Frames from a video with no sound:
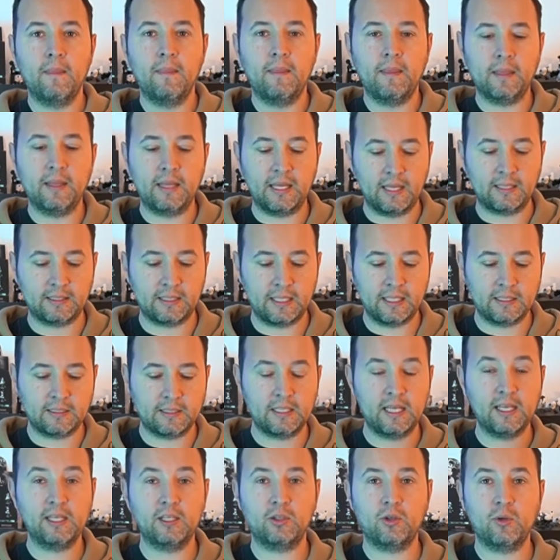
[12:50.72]
Yes, let's
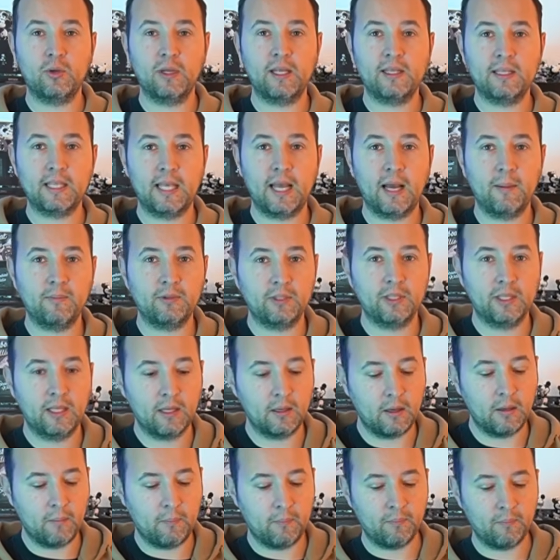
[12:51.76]
take a look at the app
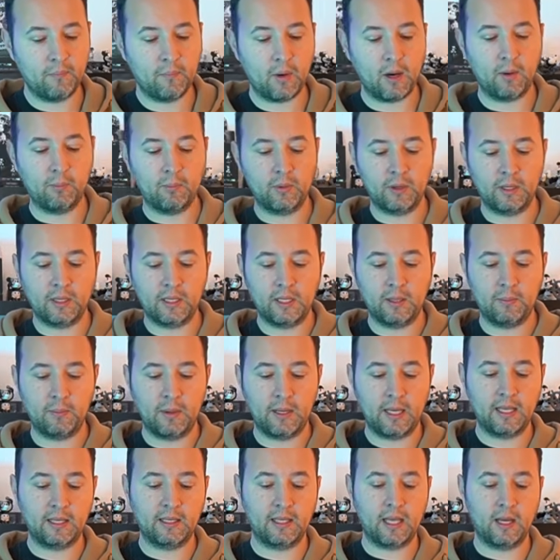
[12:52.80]
together. I'll bring it up
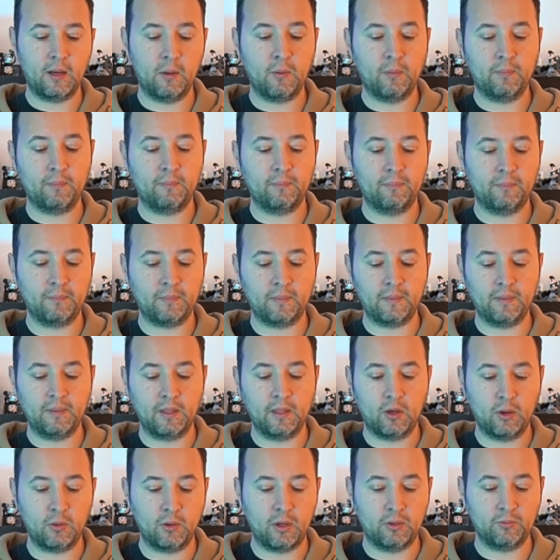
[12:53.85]
again now. The
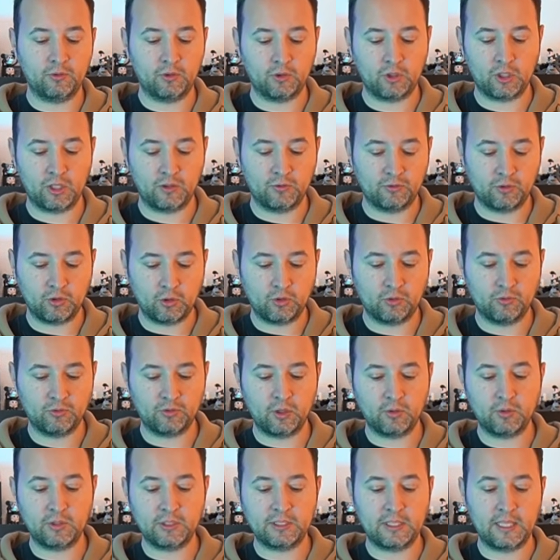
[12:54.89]
Qrevo Curv 2
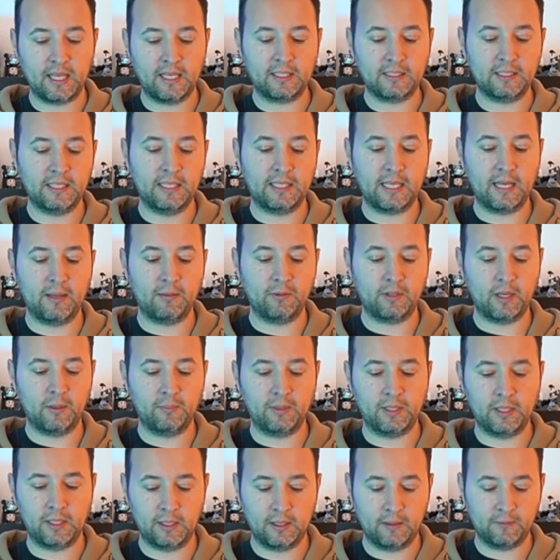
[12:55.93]
flow is nicely named up
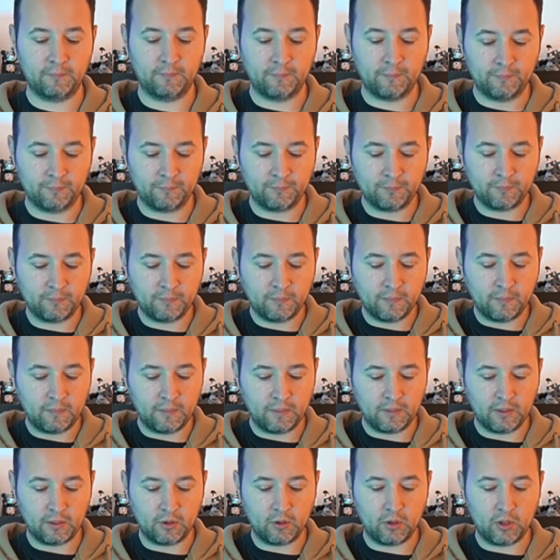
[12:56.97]
here.
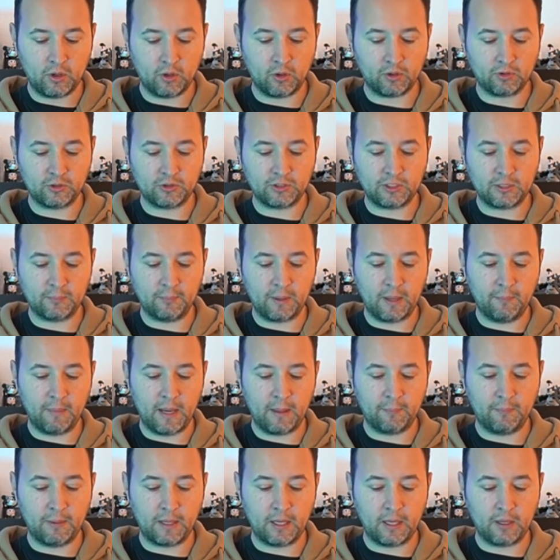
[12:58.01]
You can also see my
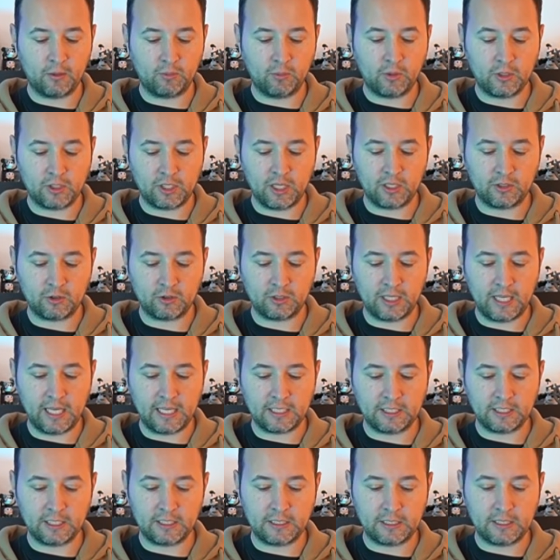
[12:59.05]
map here, which I
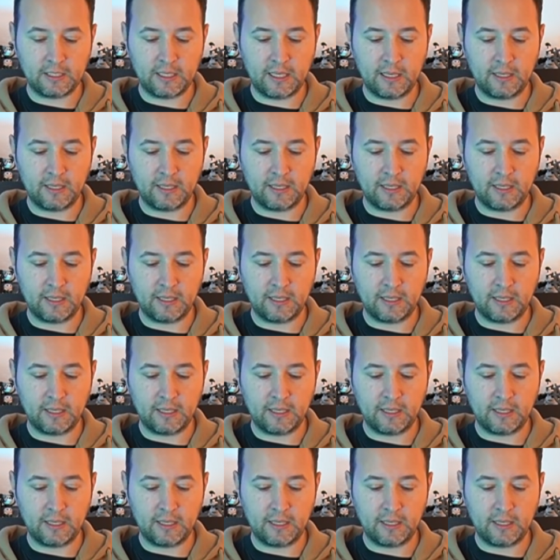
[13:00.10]
created.